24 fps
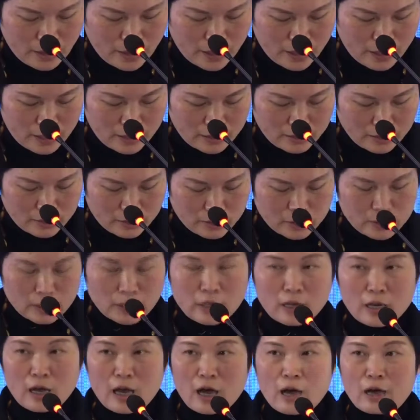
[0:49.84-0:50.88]
and
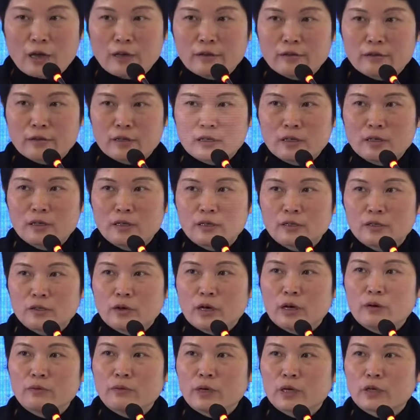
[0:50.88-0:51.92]
I think
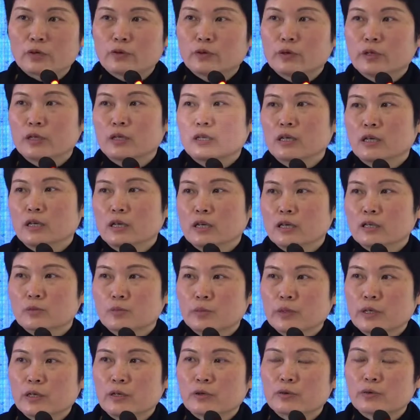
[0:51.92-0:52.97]
you are very
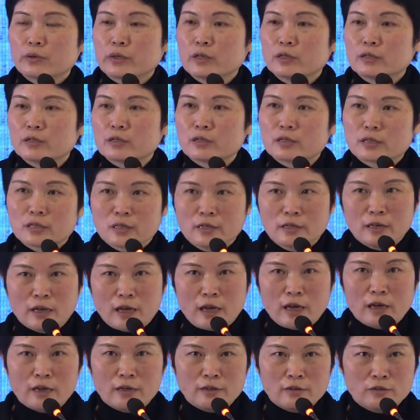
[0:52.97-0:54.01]
experienced
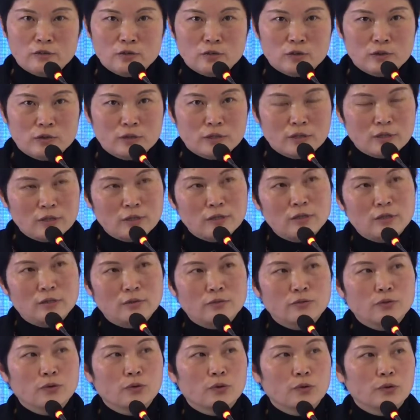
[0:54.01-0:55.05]
and
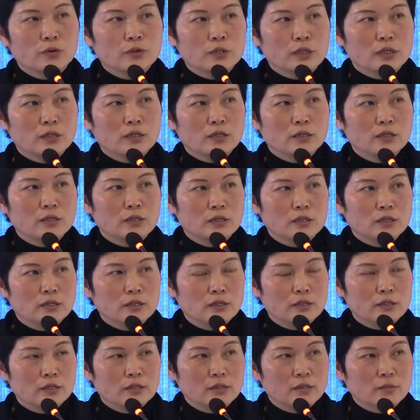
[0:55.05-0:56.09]
for
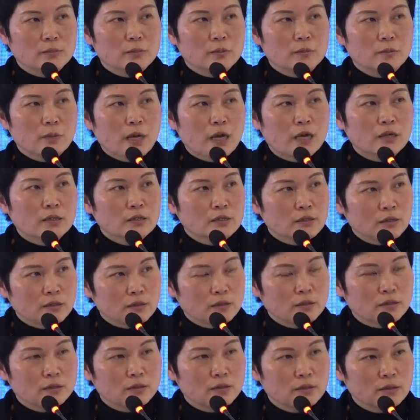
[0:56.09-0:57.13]
my
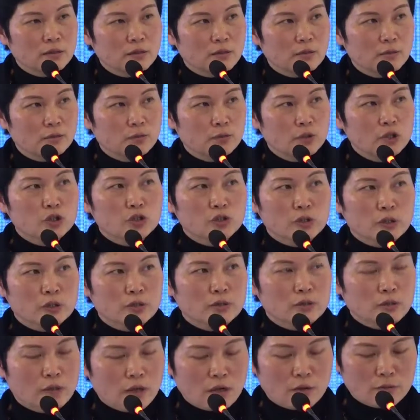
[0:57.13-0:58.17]

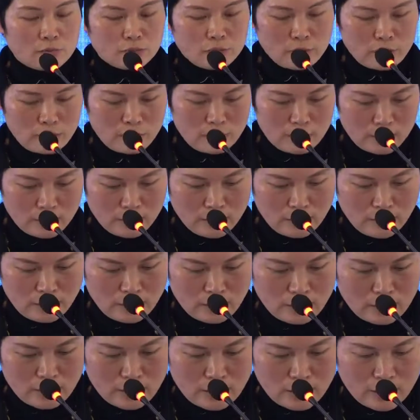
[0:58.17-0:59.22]
vision of the
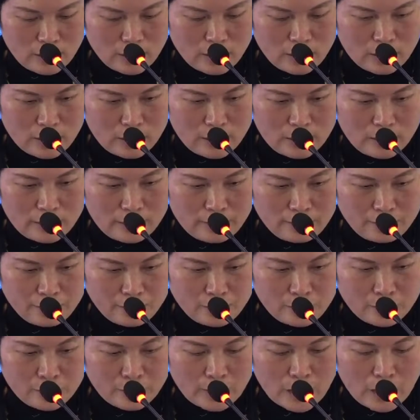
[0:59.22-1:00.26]

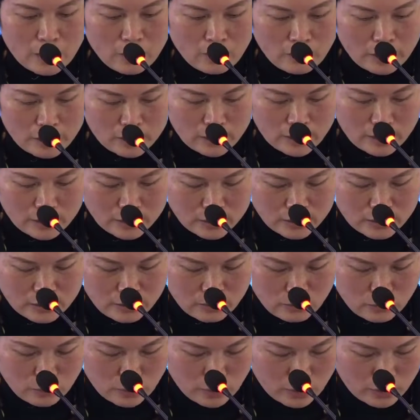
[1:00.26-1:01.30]
nowadays
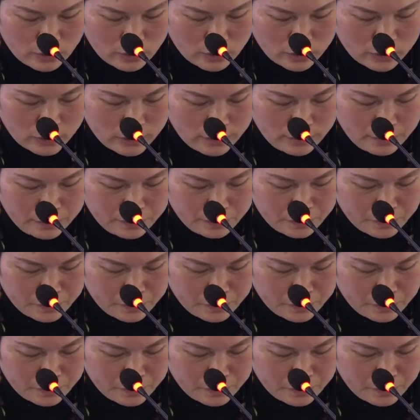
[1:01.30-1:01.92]
the world.